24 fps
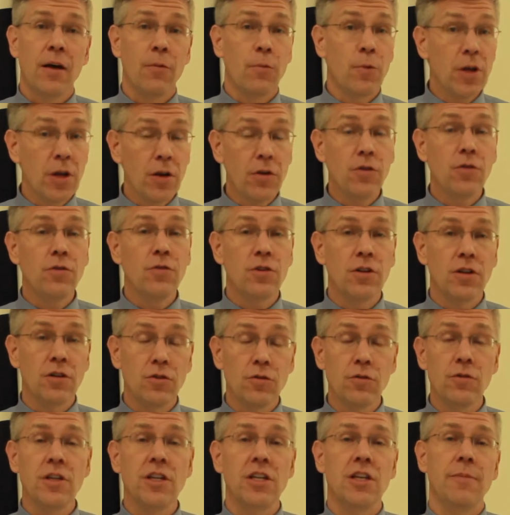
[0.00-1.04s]
We
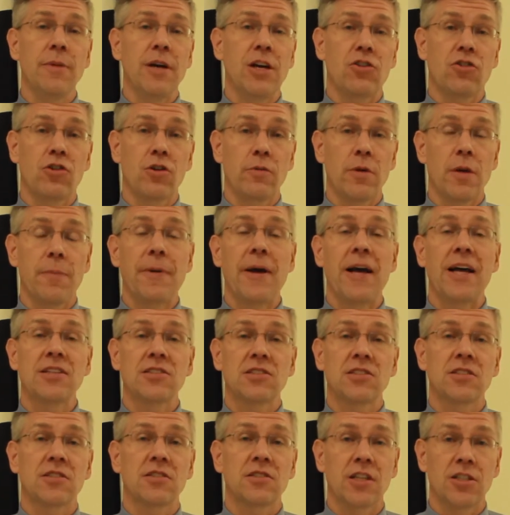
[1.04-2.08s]
do need to make sure we
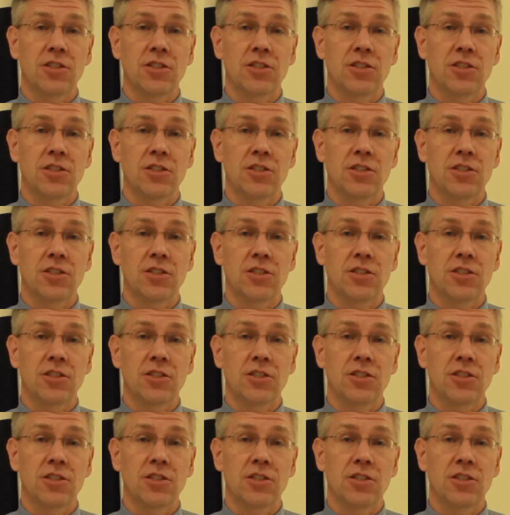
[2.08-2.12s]
pass this